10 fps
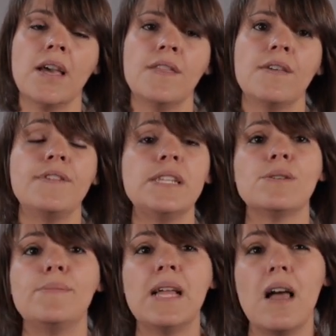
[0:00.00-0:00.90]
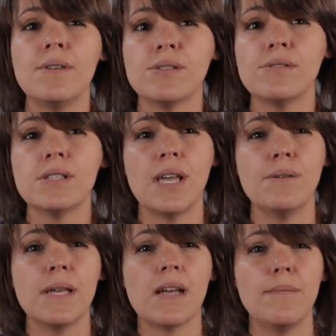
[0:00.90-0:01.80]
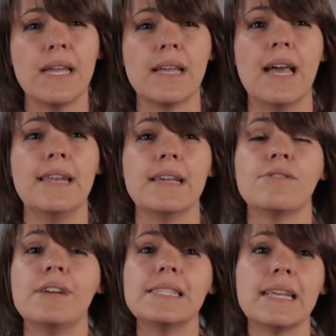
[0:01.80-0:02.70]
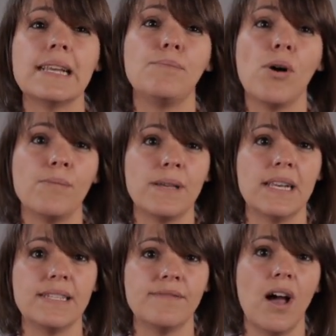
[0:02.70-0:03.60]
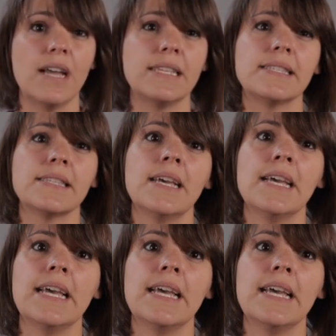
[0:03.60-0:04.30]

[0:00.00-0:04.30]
The fetal pillow is also becoming an increasingly popular device.